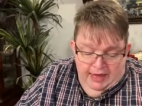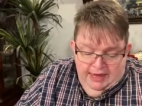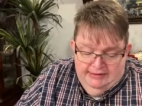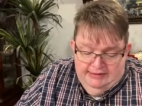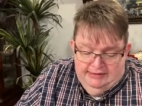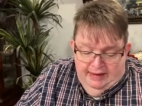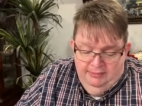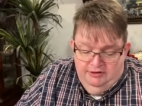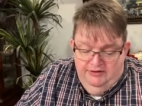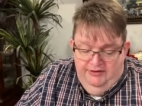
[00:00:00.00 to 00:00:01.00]
Since
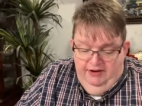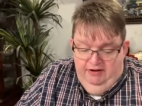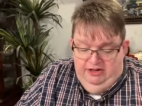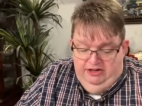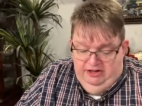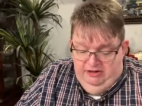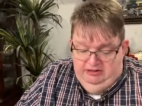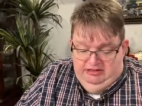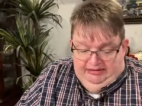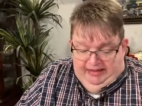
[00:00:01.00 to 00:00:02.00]
Abram's fear
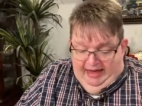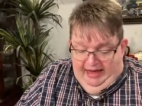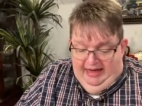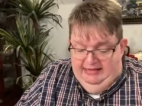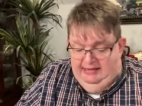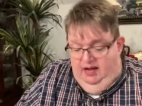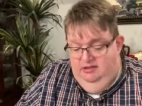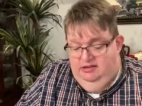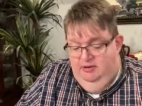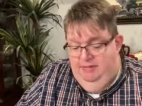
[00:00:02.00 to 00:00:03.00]
induced lies
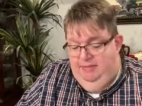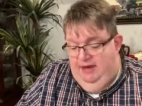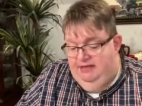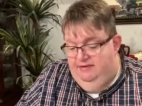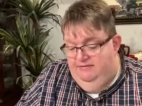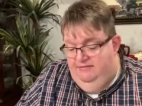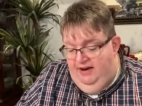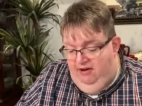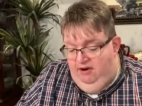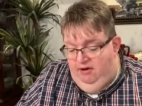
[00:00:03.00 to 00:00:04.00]
also impacted
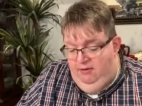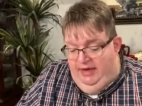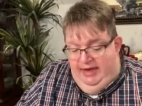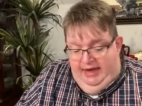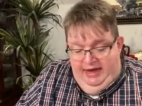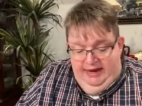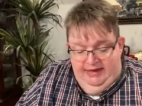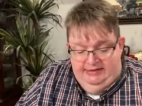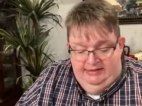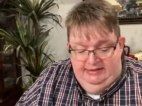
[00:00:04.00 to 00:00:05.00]
Pharaoh and
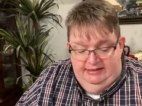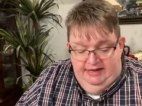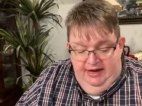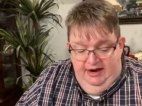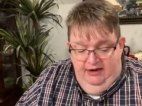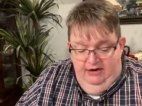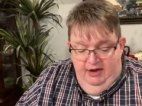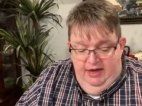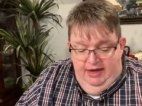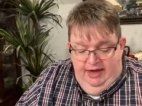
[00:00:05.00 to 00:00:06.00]
his entire
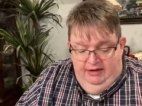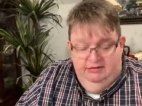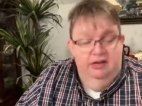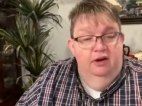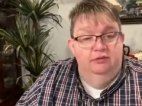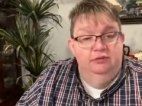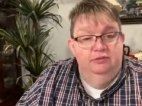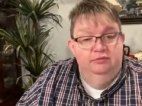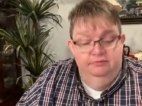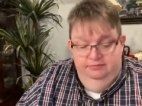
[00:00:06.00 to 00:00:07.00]
household.
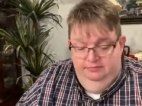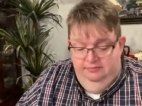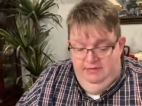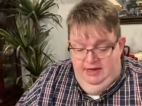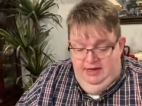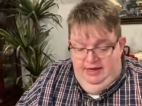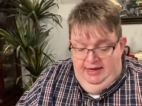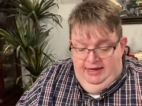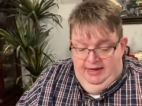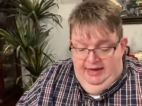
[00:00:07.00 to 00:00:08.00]

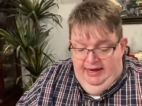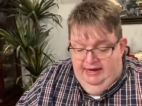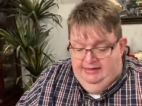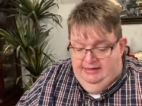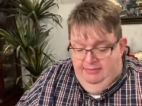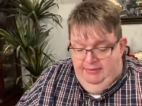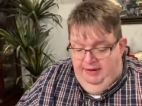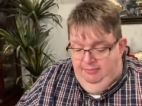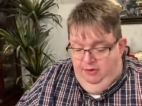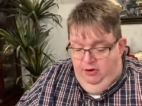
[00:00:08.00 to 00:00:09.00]
Innocent
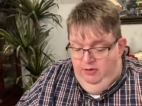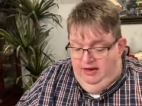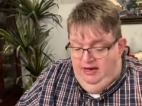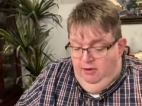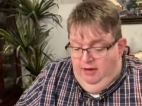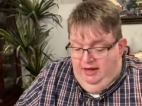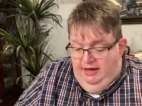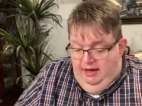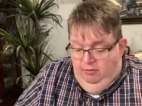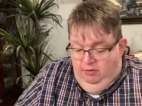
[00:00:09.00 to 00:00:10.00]
people who had no
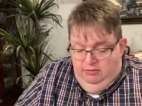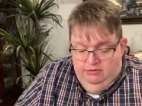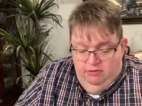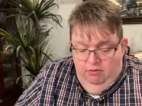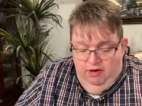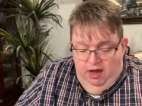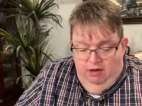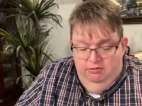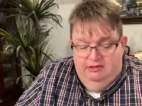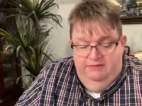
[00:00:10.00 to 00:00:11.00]
idea what was going
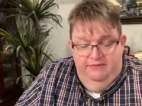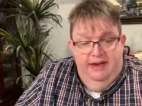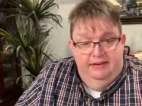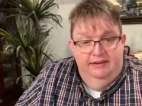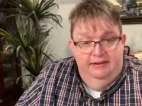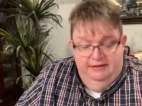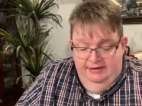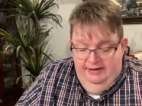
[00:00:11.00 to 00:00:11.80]
on was affected